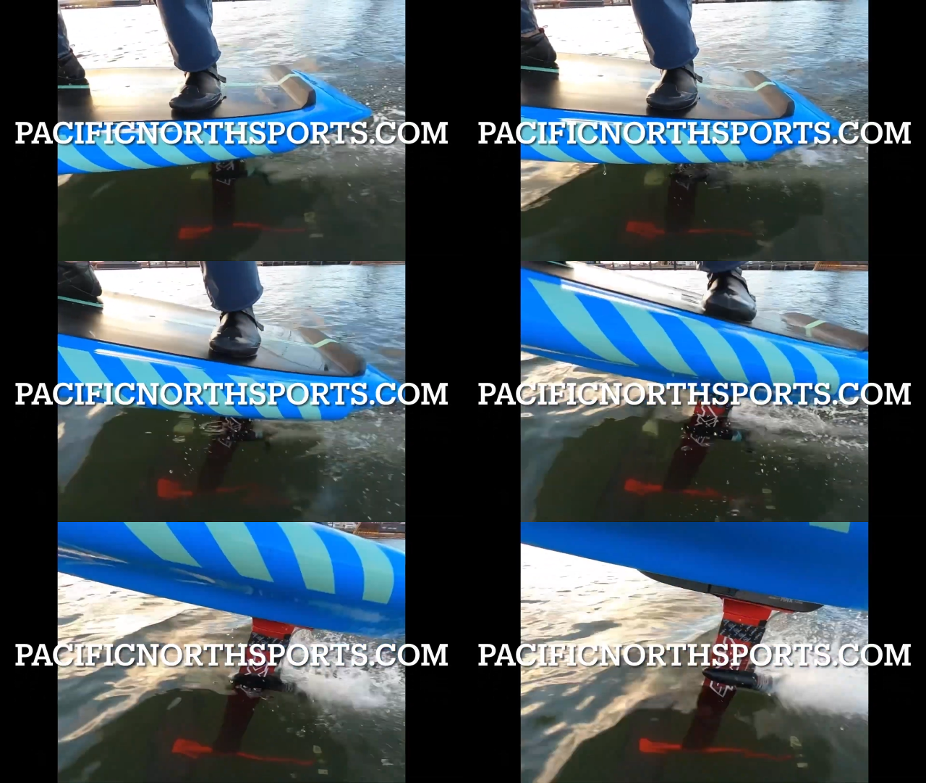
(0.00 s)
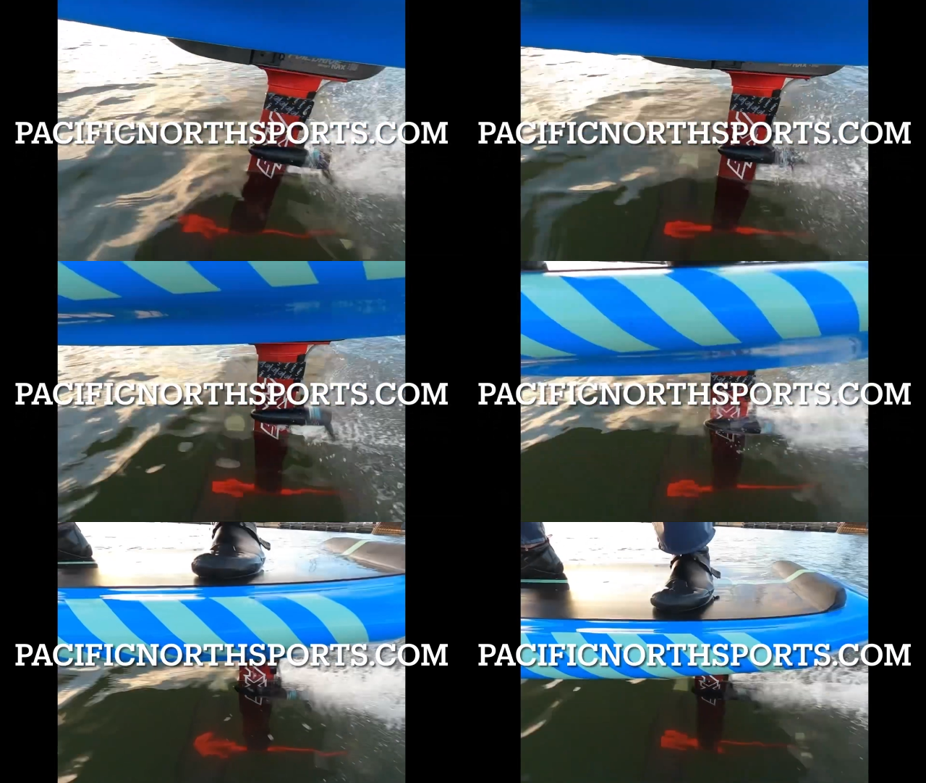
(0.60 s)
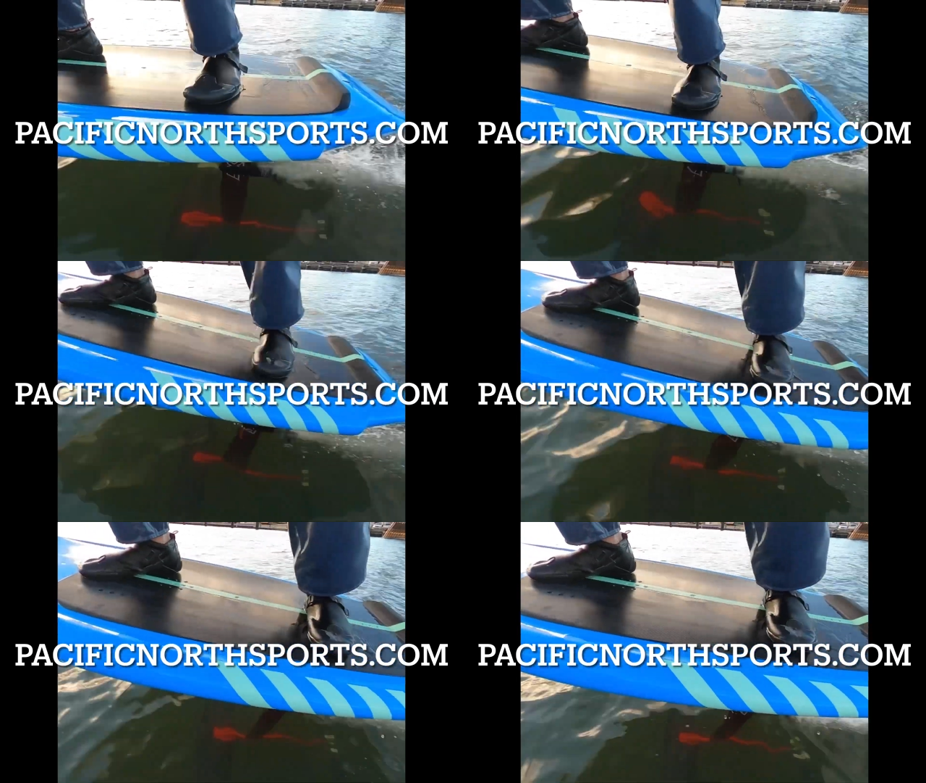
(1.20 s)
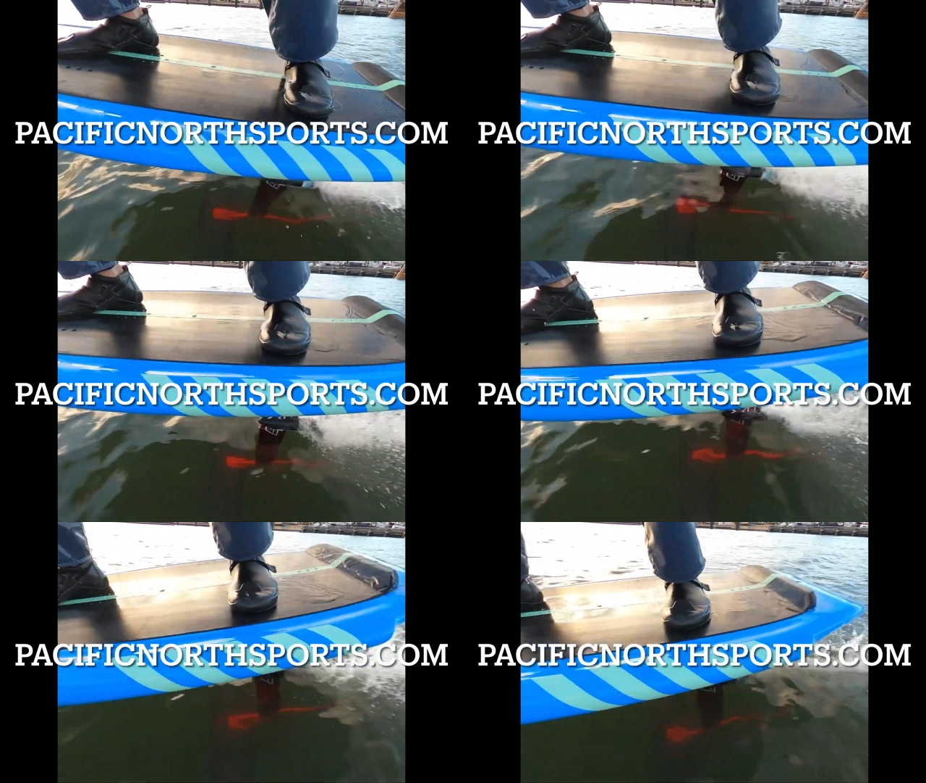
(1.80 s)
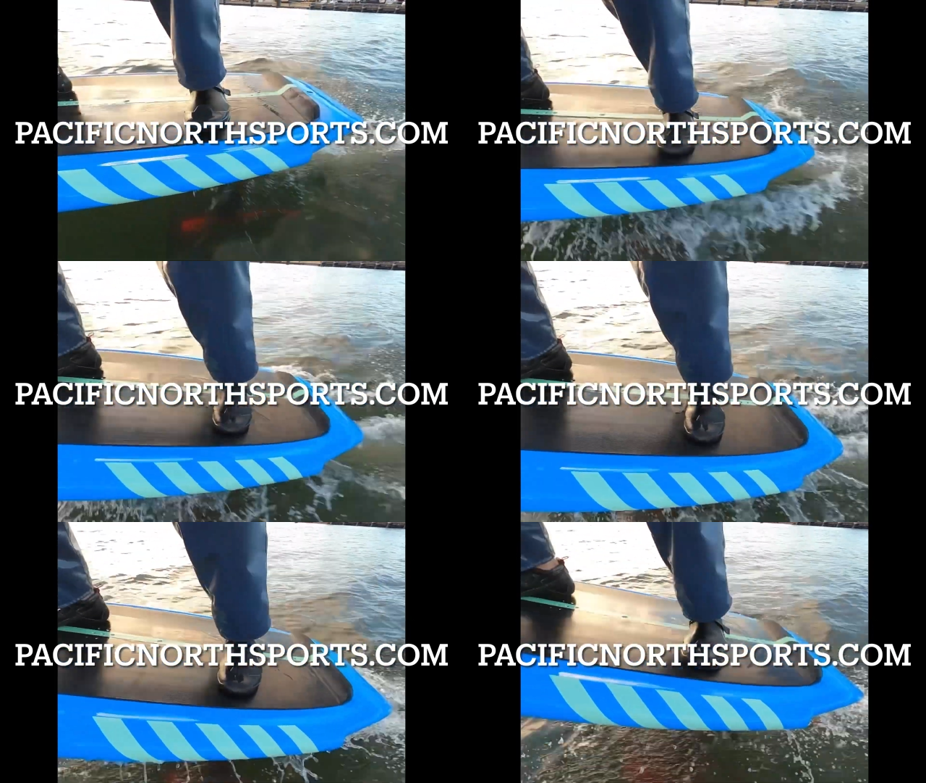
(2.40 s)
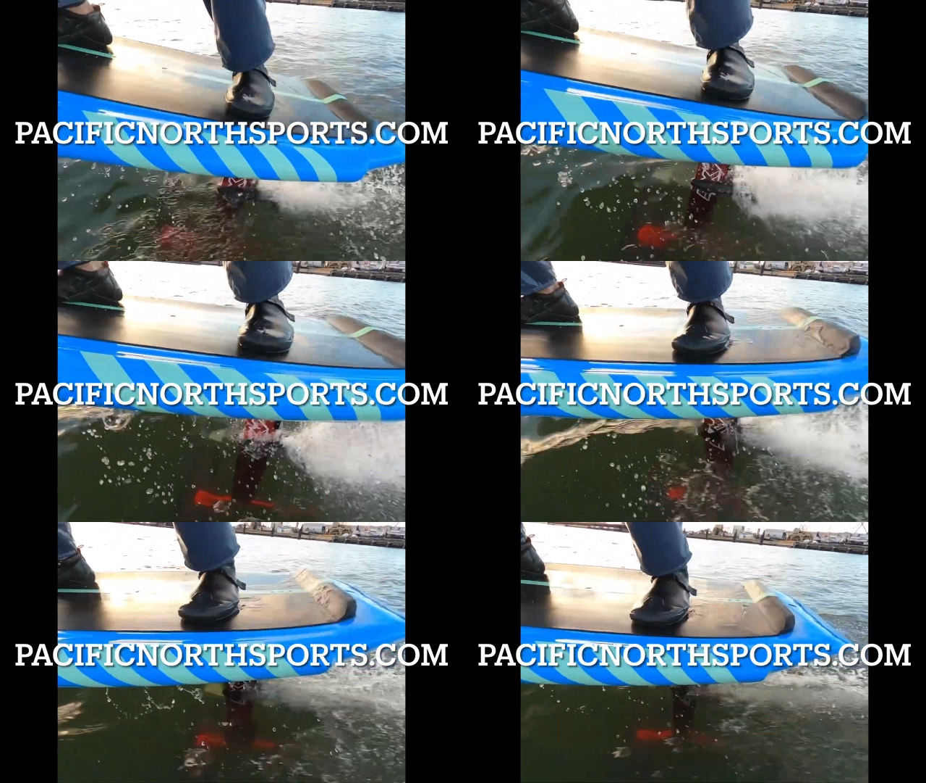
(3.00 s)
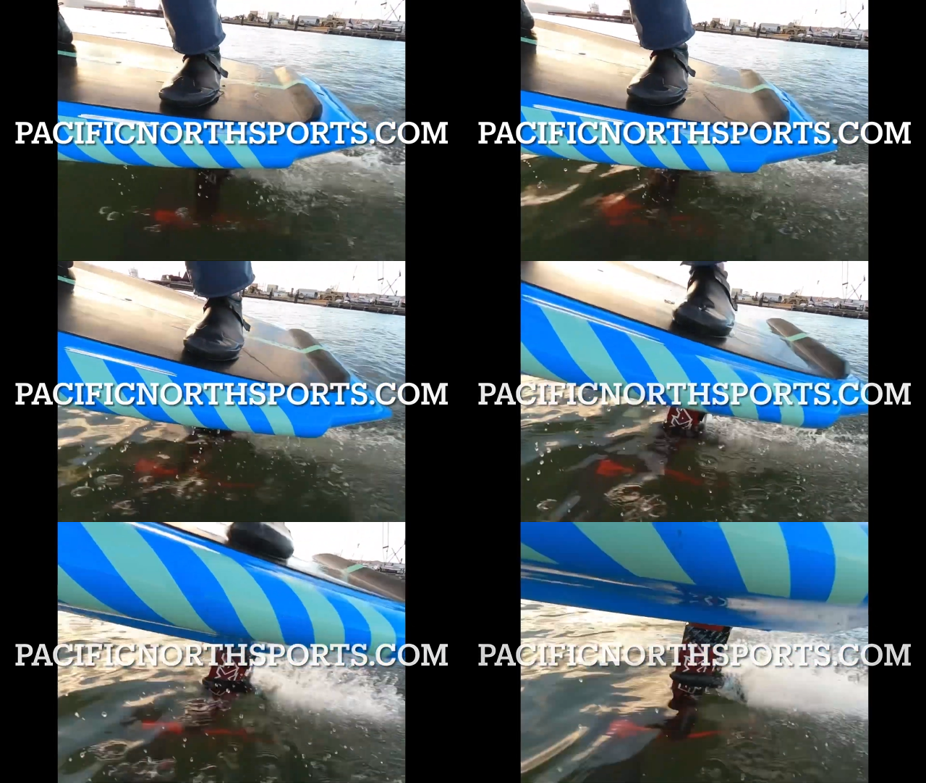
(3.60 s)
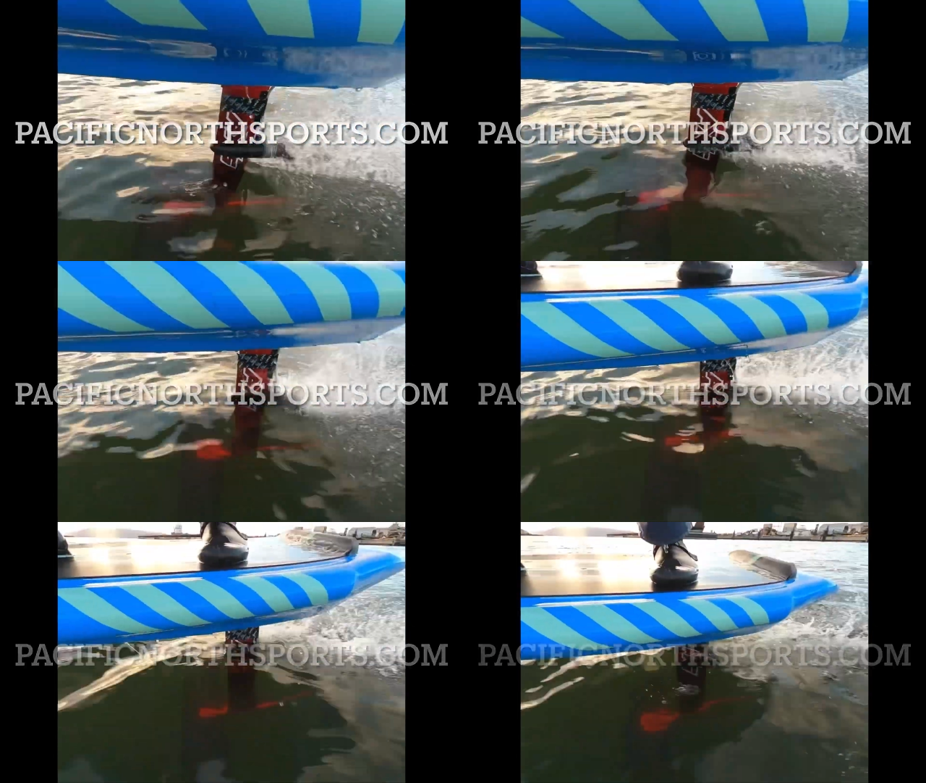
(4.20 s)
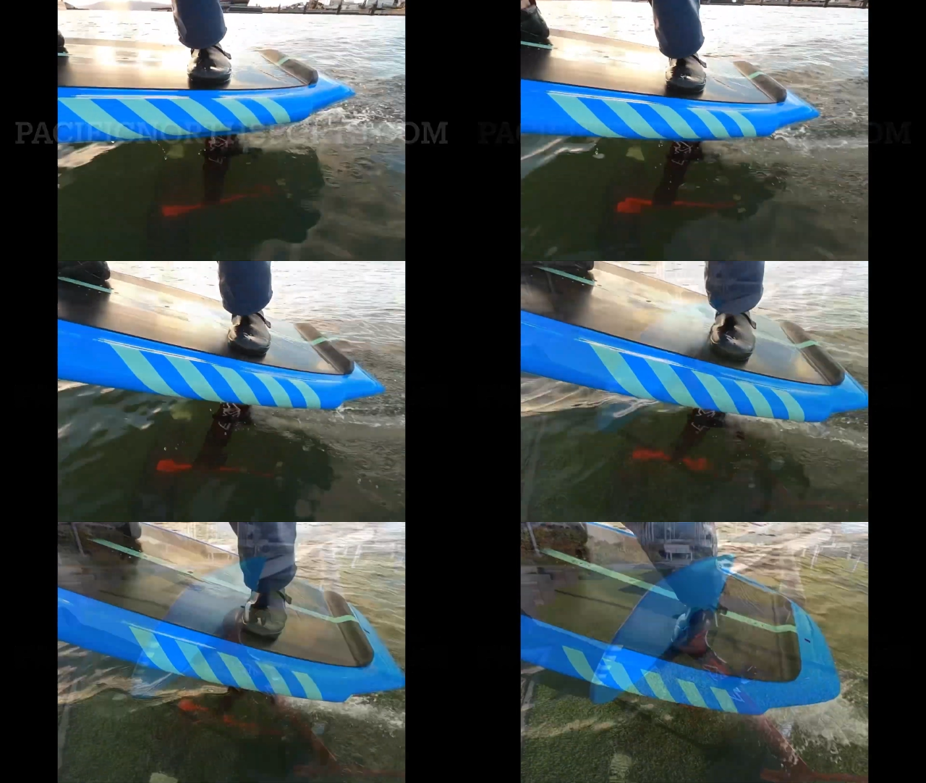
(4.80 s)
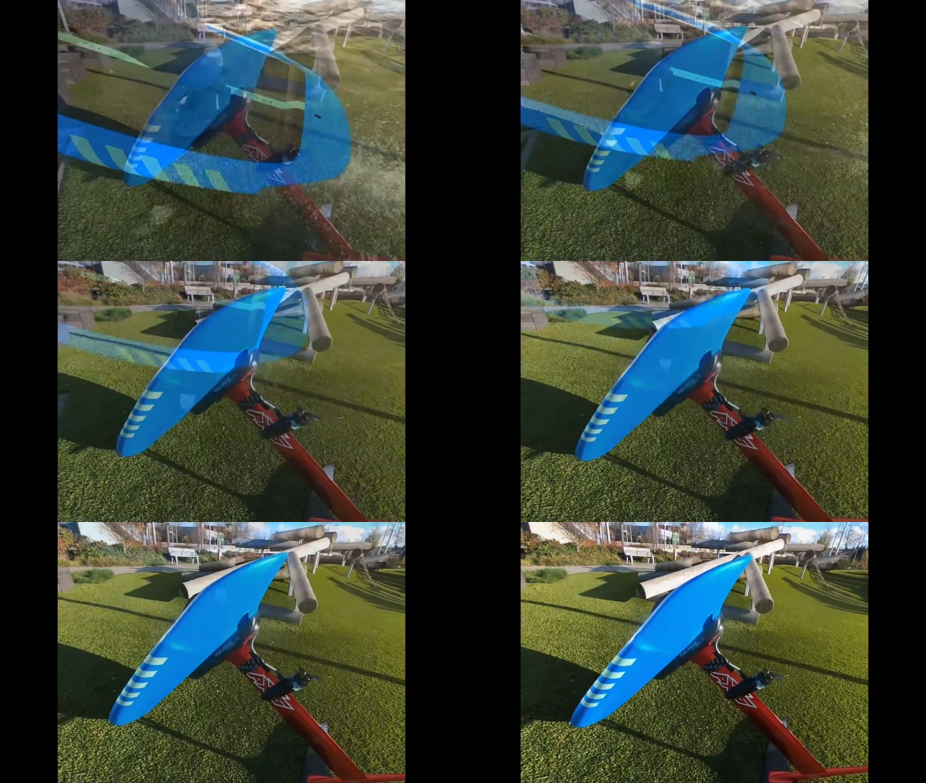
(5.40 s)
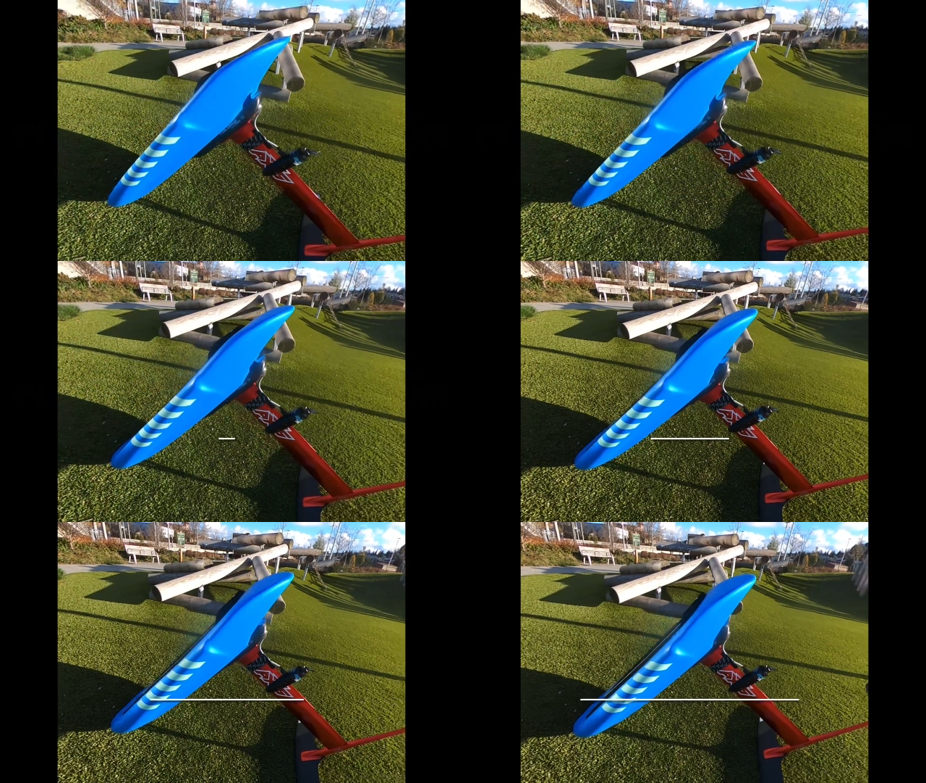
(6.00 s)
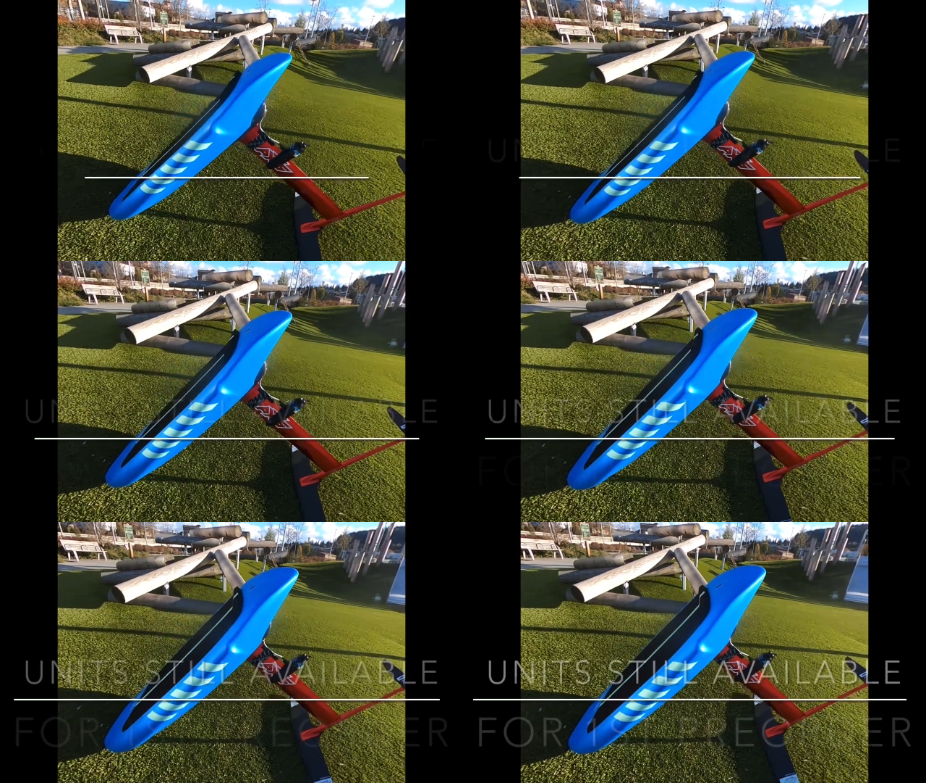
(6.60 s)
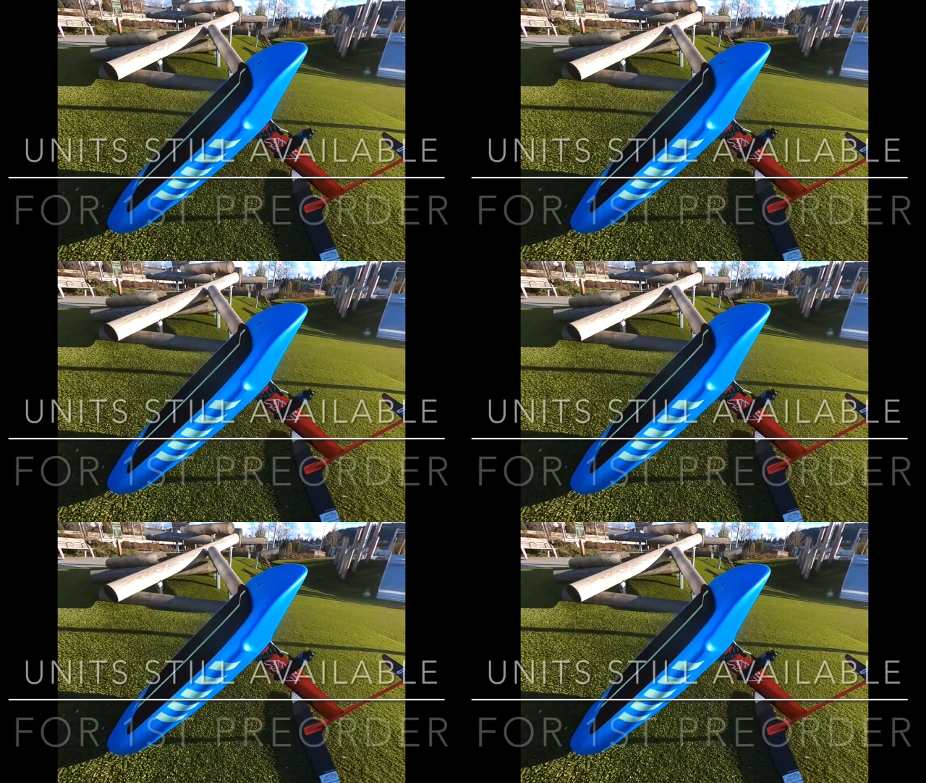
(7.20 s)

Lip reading: Nobody's mouth can be seen.